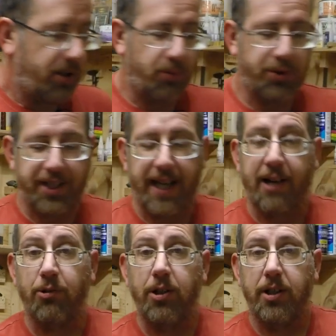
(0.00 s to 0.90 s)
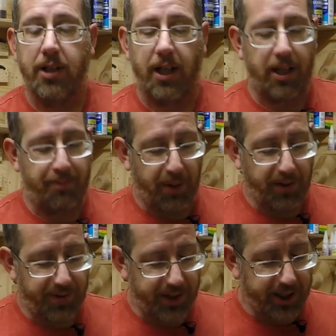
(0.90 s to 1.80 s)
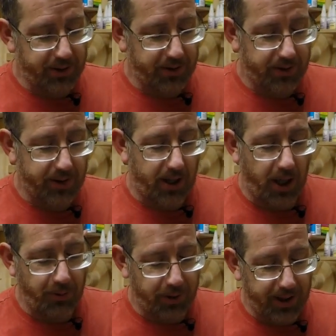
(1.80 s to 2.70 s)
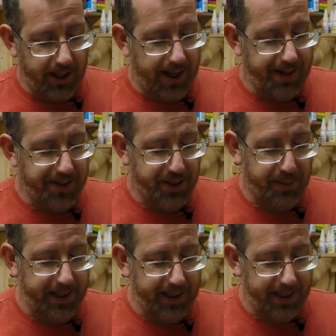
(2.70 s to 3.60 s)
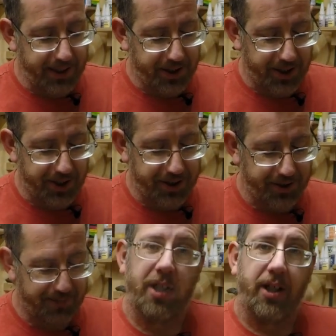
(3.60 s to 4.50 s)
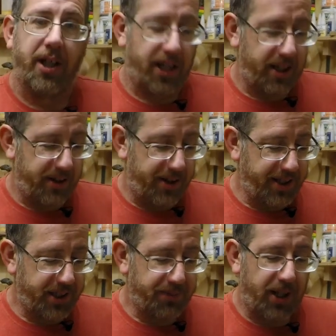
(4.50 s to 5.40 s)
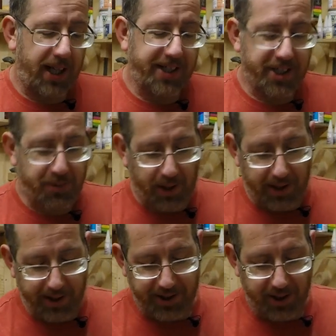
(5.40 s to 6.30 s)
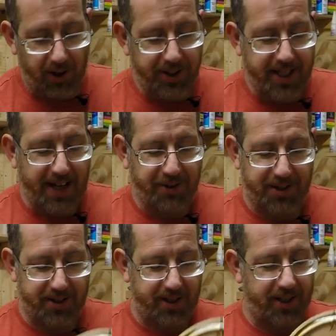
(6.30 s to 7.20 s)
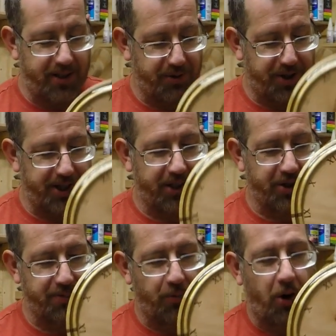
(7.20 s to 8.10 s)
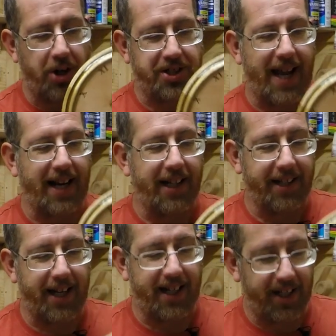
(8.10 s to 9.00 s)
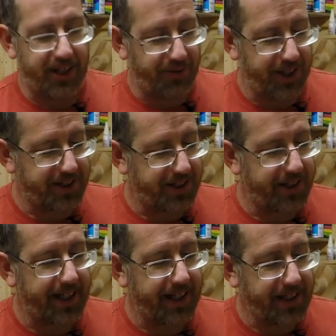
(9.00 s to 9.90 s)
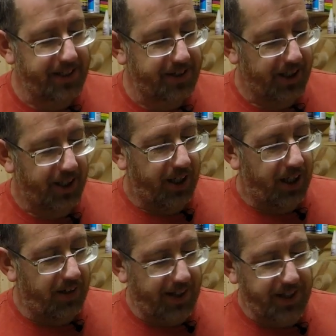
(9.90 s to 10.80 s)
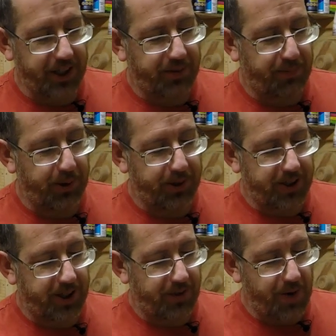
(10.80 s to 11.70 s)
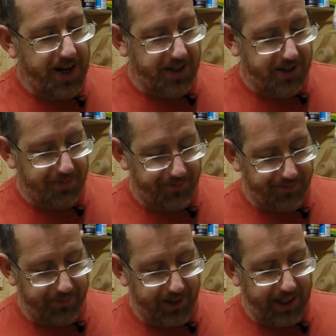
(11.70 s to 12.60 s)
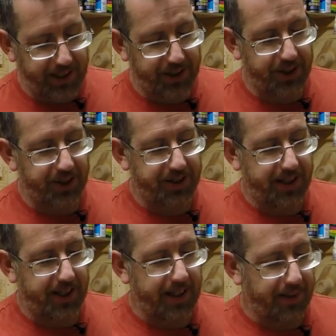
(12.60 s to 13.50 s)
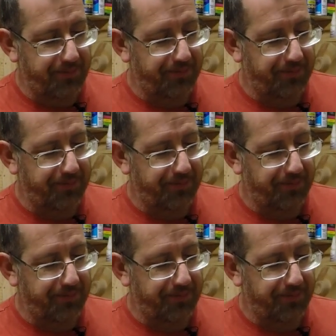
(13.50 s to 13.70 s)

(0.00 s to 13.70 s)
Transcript: was the owl. Both of these are oak and sapele inserts. This is my latest one. It's a Lighthouse, and as you'll see, got some wires dangling there, and the reason there is I've actually put a resin insert in here,